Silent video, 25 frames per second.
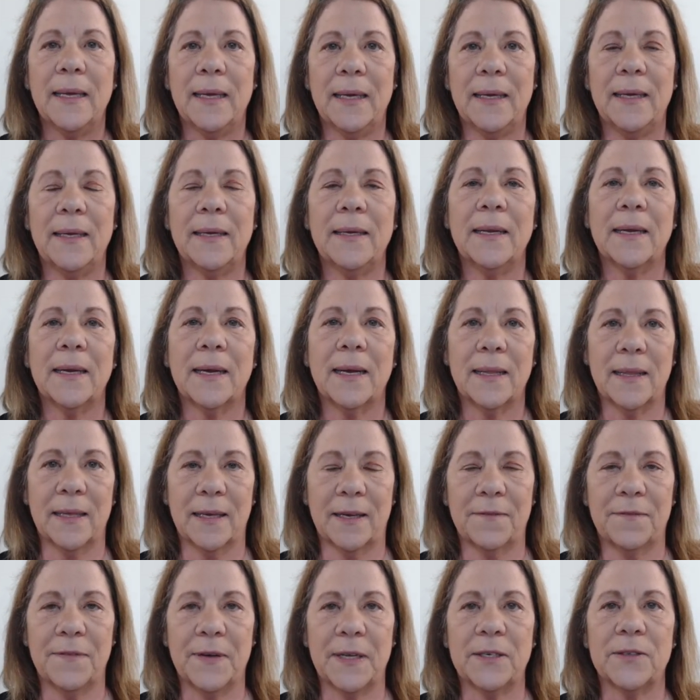in
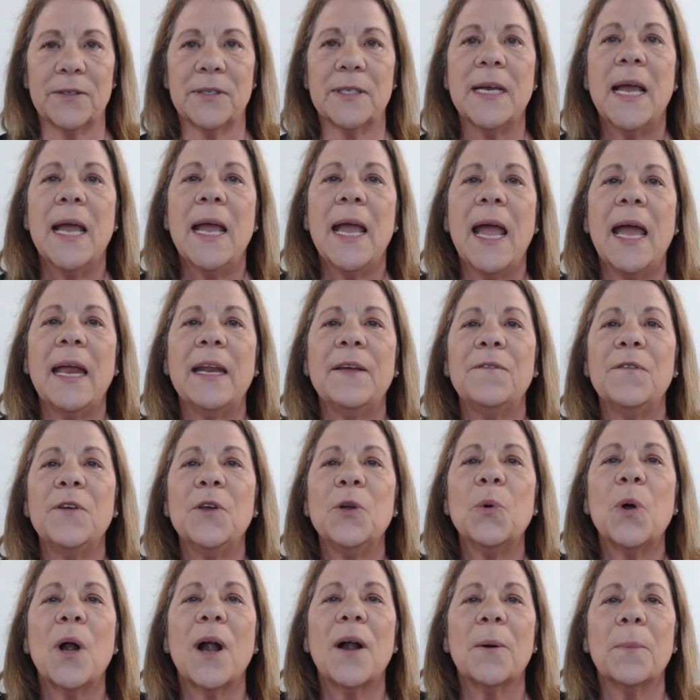ClickFunnels. And if
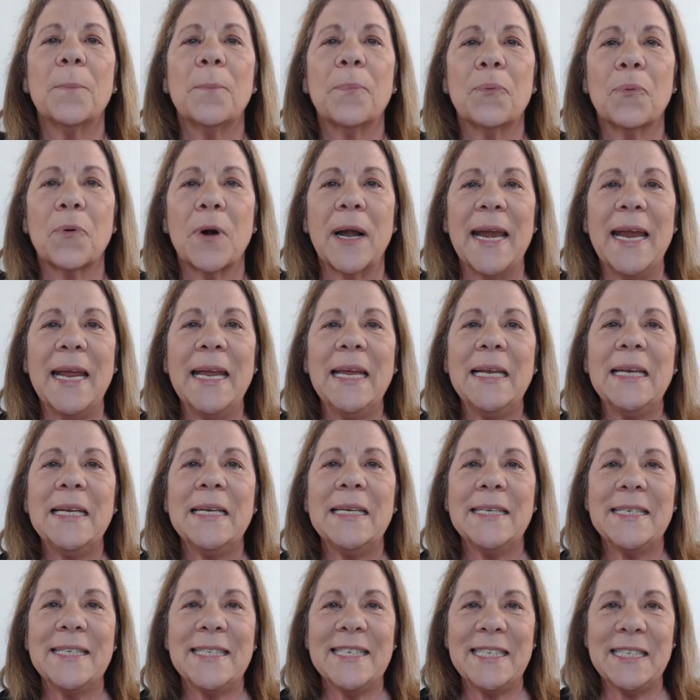you are brand
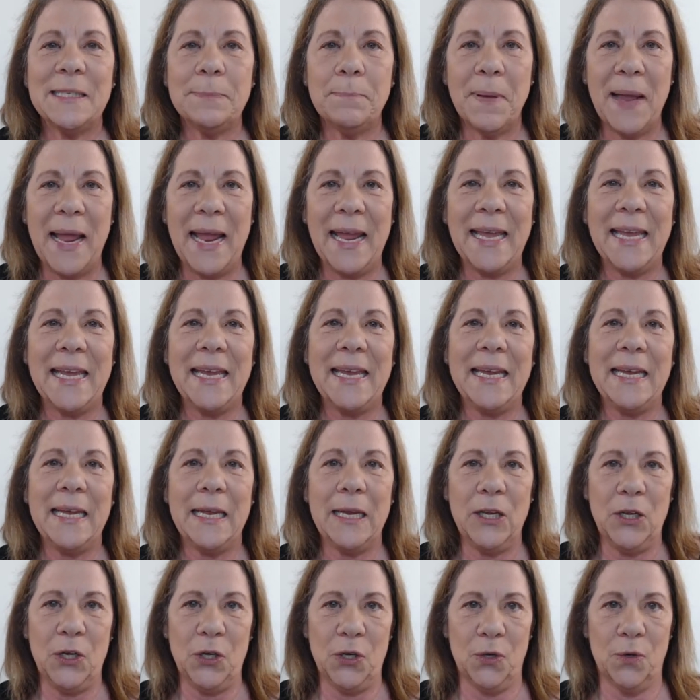spanking
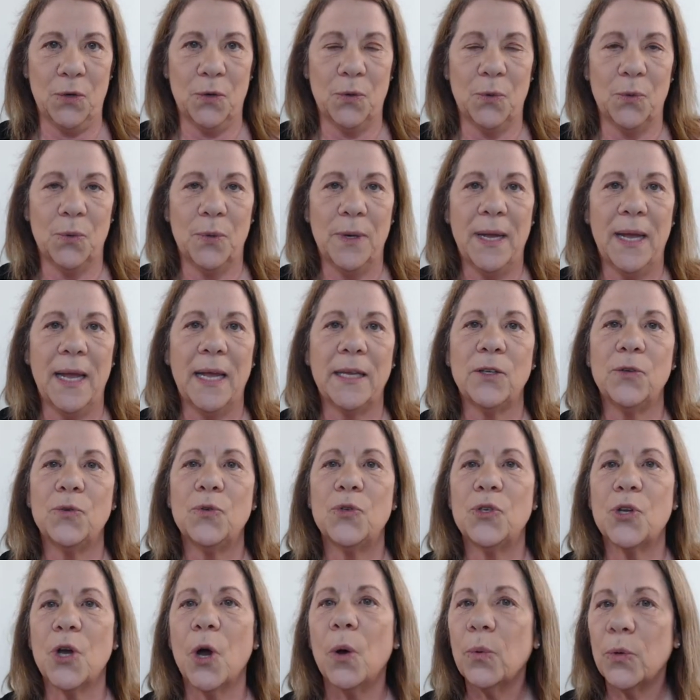new and you
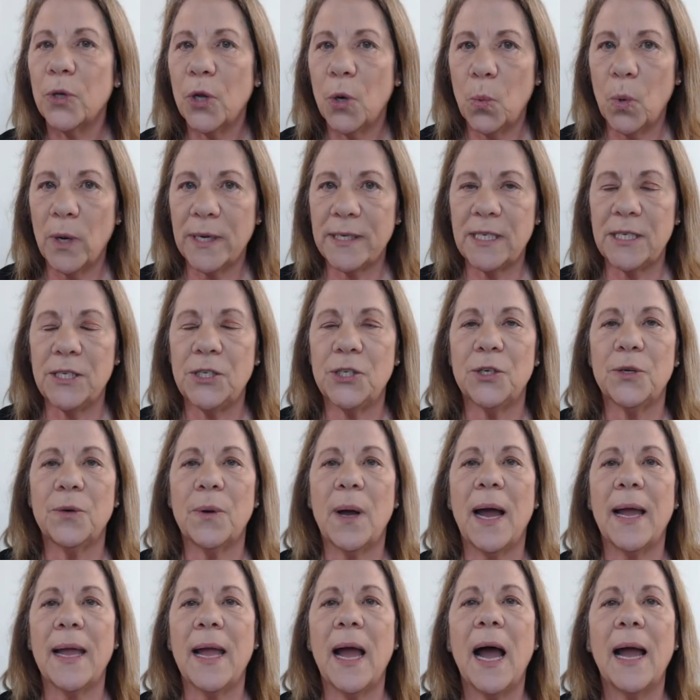don't know what to do,
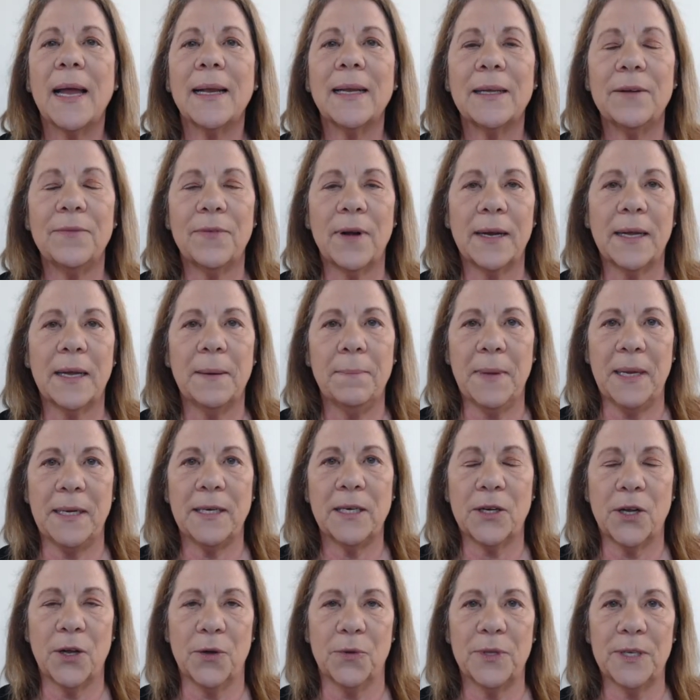I highly recommend
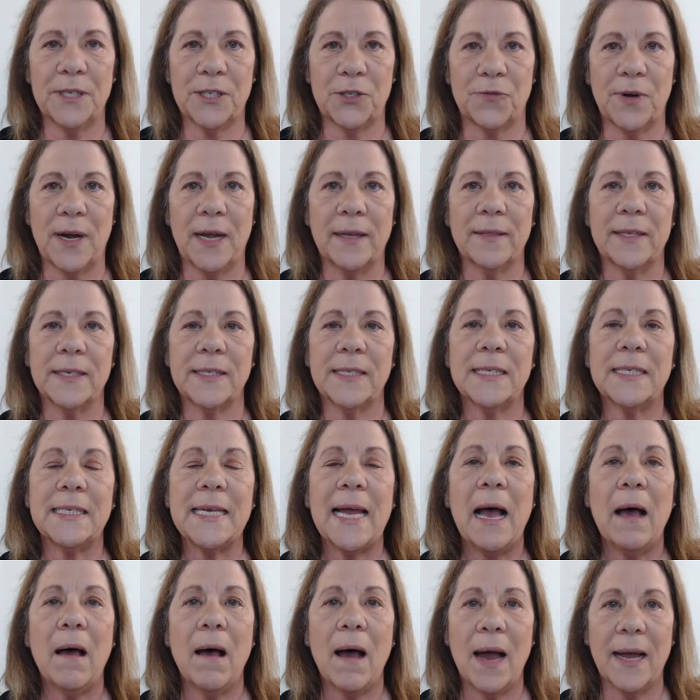to go this route. This is
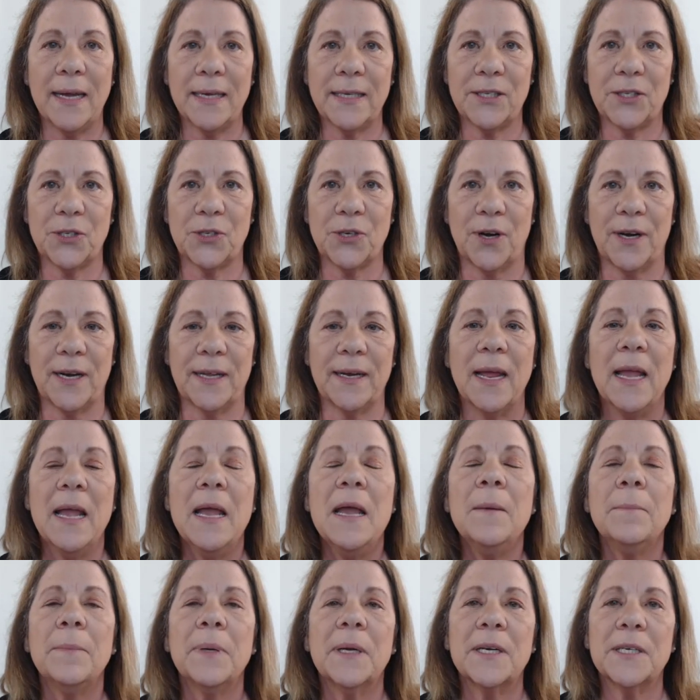how I started,
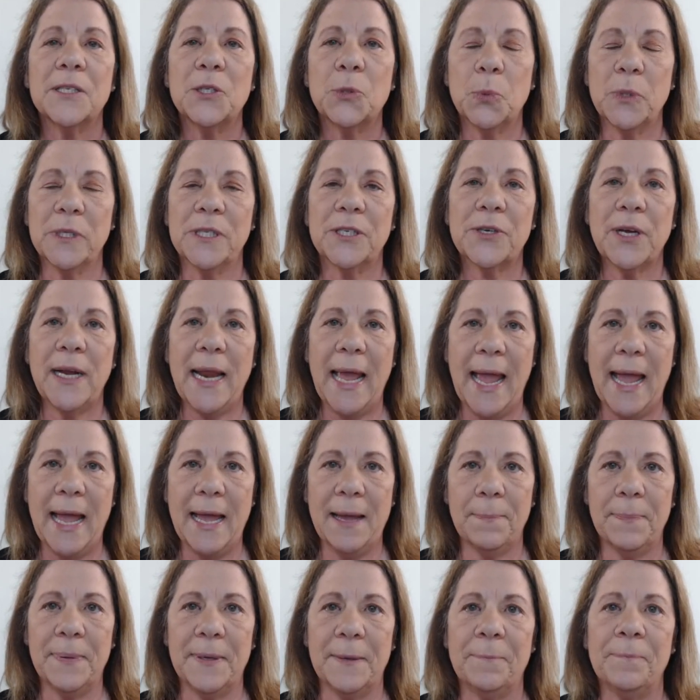because what's going to
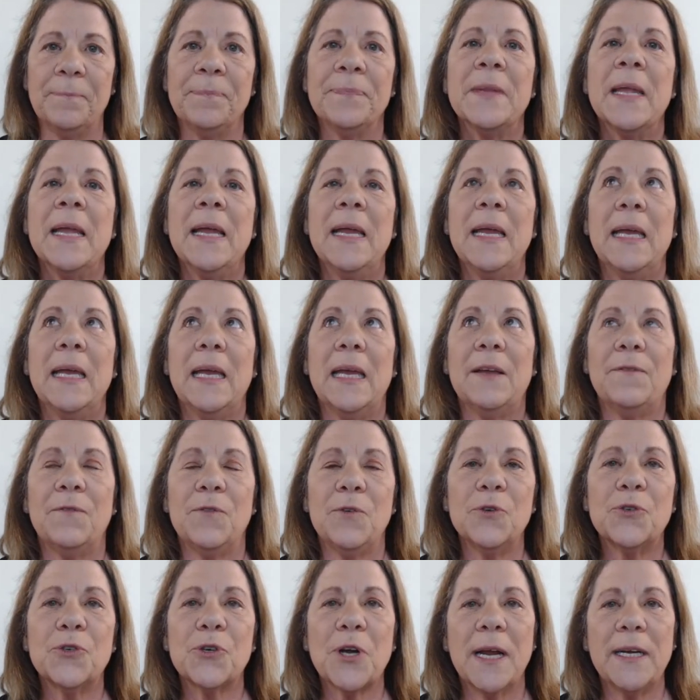happen if
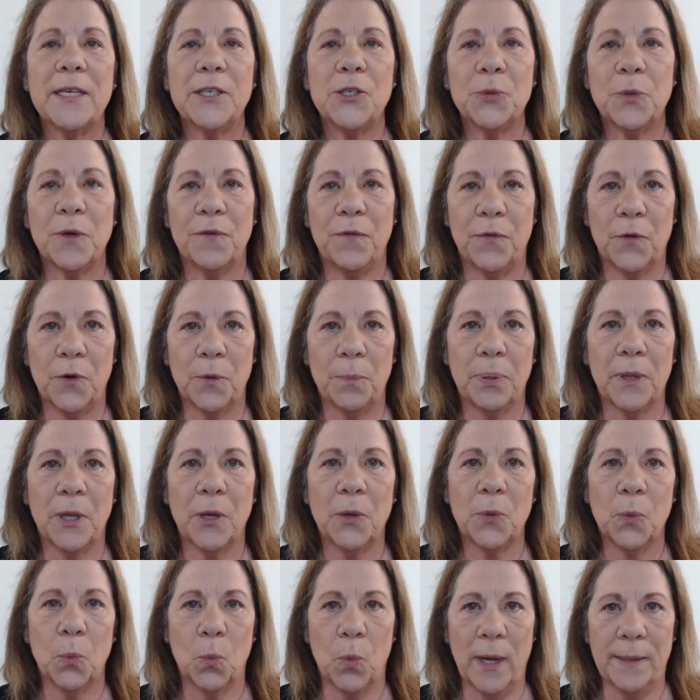you try to do a
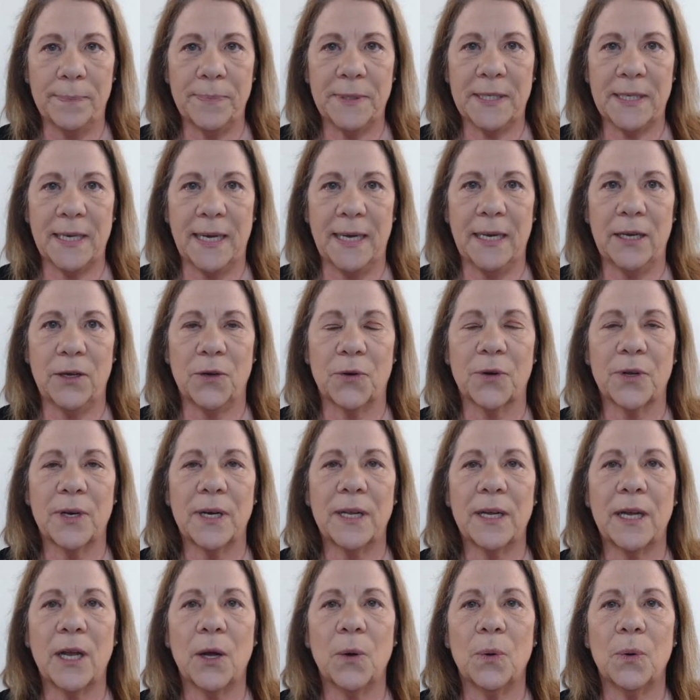full-blown website, you're going
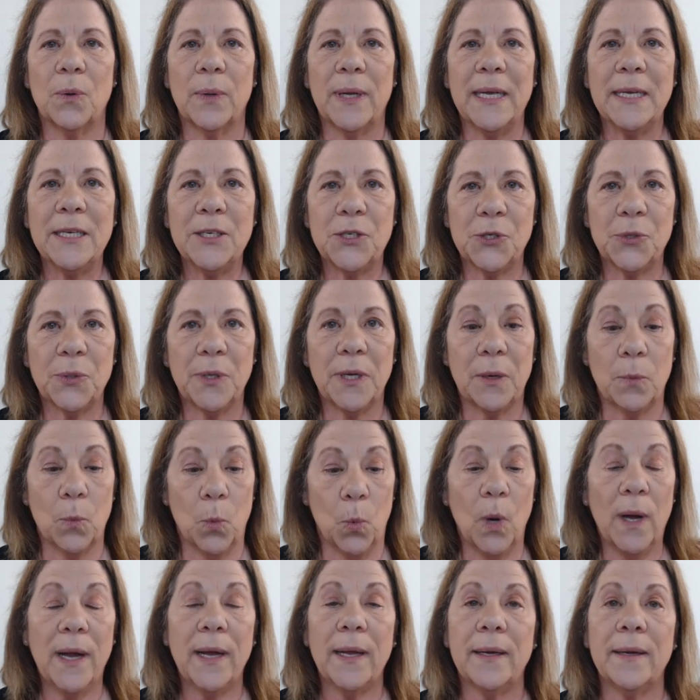to go into it,
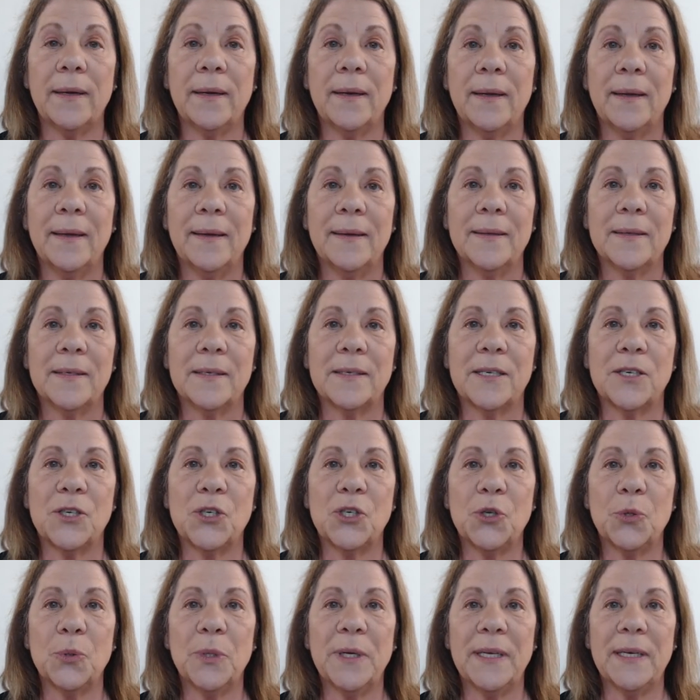one, to
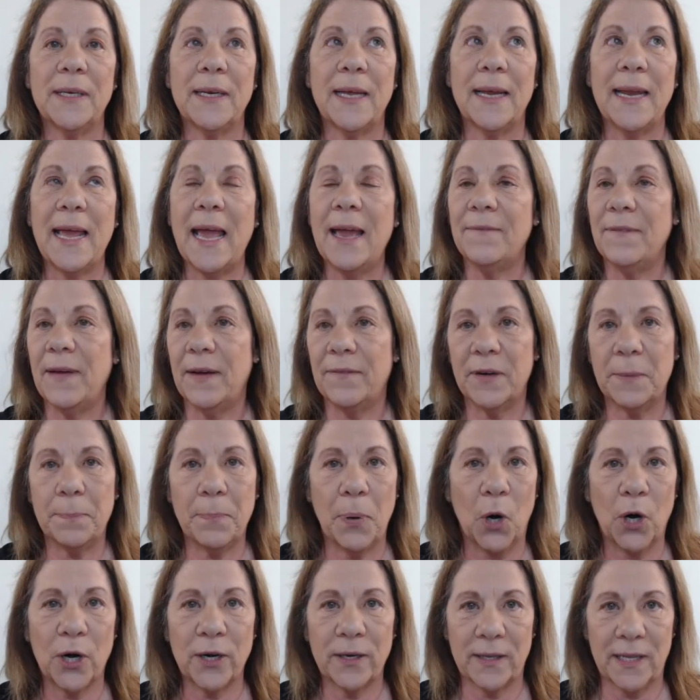do it and have every
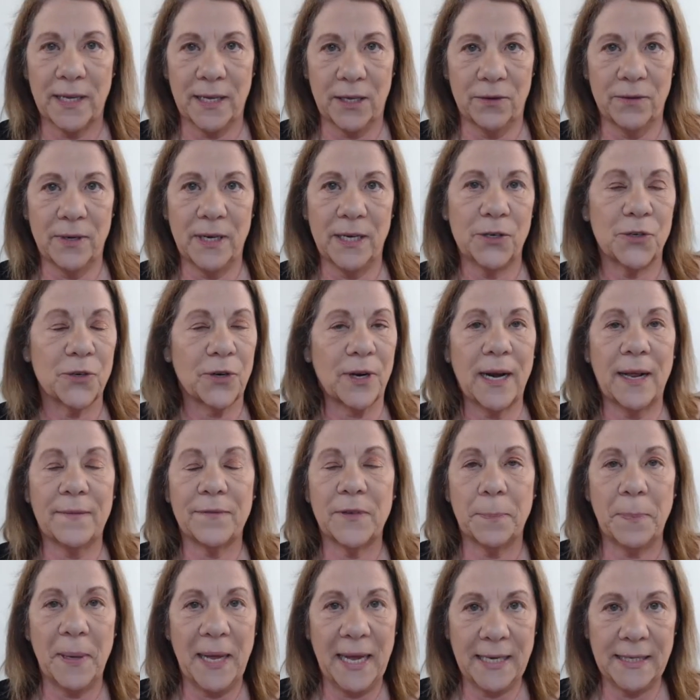part that you need, you're going to have
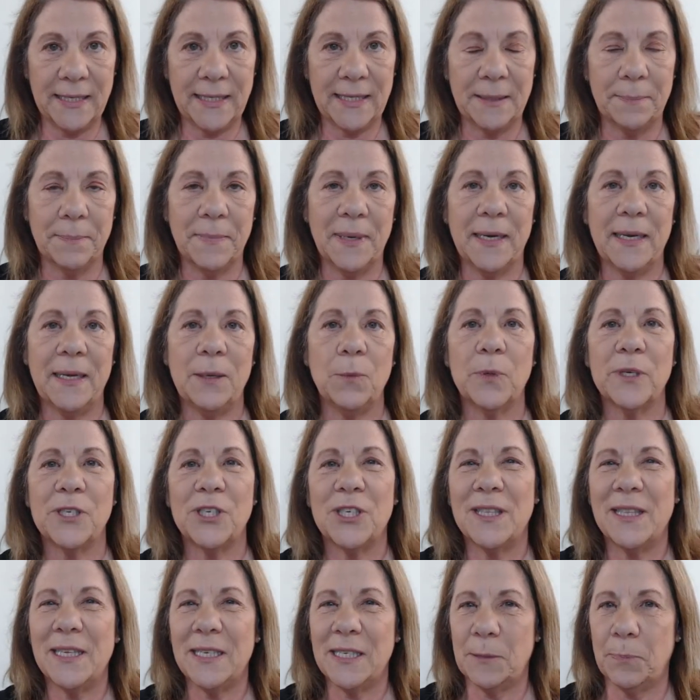to pay somebody, which
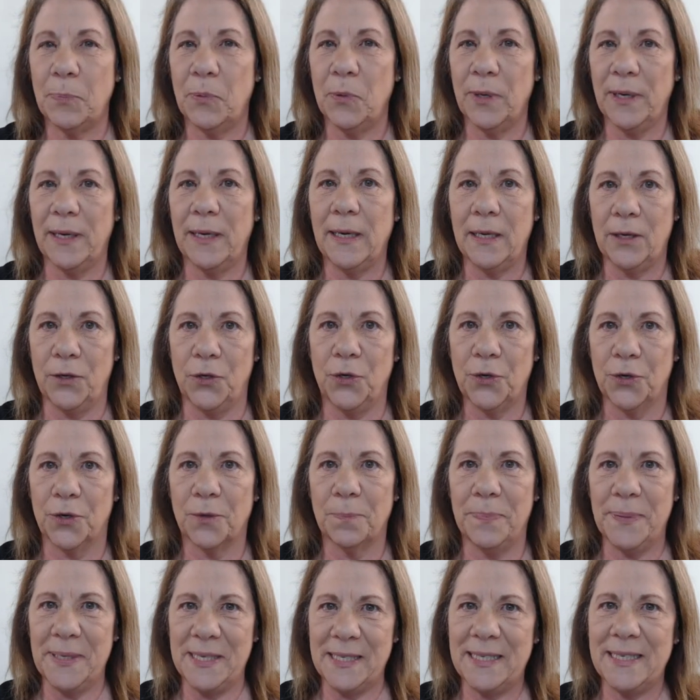at this point in your
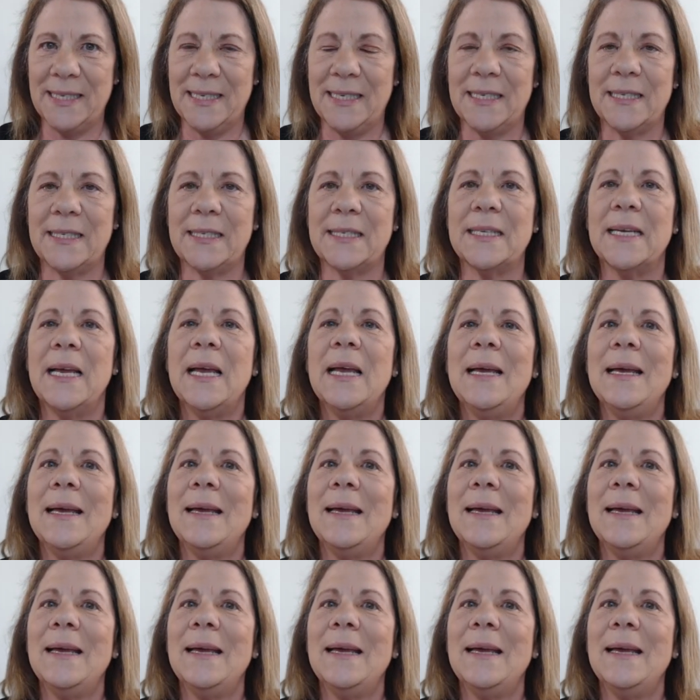business,